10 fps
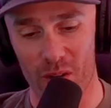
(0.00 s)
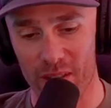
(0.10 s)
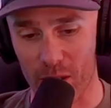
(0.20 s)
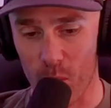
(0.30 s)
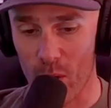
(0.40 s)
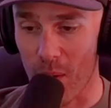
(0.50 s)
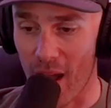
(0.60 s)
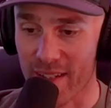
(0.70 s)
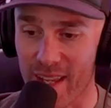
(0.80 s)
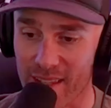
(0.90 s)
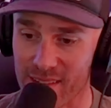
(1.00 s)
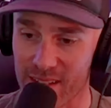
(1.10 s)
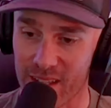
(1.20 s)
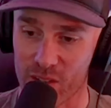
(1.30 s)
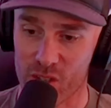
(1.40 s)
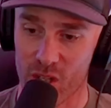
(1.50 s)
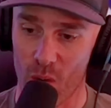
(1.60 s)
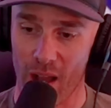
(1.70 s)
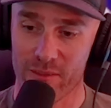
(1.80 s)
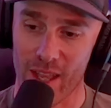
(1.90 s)
of the Anchor Point podcast. Today on the show,
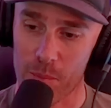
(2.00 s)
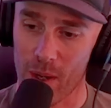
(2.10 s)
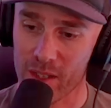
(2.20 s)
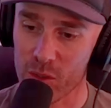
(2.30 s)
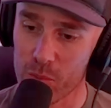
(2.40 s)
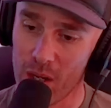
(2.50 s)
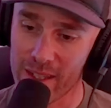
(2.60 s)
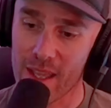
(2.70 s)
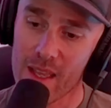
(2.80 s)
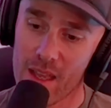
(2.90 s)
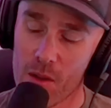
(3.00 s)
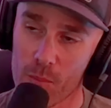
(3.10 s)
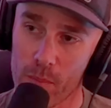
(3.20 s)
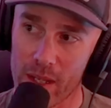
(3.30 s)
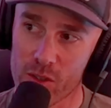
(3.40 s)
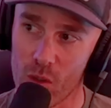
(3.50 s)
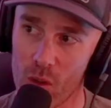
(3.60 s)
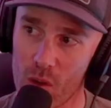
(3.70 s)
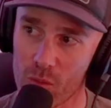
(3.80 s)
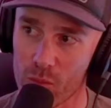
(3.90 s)
I've got my good buddy,
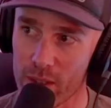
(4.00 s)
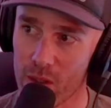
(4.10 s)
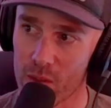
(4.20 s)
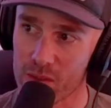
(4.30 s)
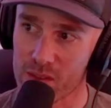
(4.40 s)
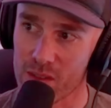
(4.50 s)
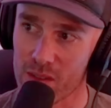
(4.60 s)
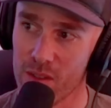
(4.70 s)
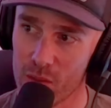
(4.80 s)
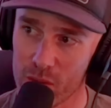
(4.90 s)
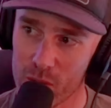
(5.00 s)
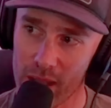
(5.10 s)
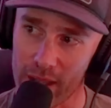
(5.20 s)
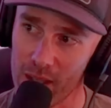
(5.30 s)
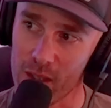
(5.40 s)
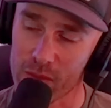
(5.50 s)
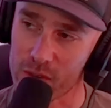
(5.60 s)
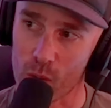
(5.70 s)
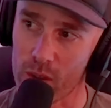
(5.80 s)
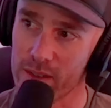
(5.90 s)
Pedro Rios. Dude, you got a hell of a
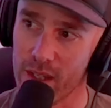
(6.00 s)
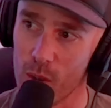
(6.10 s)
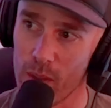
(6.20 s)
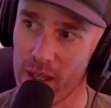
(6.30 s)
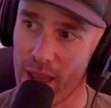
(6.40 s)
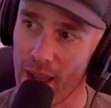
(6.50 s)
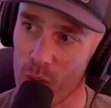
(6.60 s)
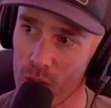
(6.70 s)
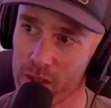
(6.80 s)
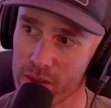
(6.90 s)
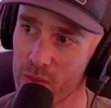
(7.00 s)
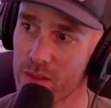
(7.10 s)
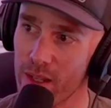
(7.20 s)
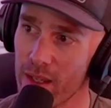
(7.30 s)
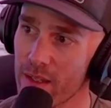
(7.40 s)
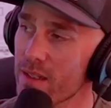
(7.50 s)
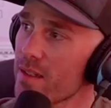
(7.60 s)
story to tell, man. How are you doing today?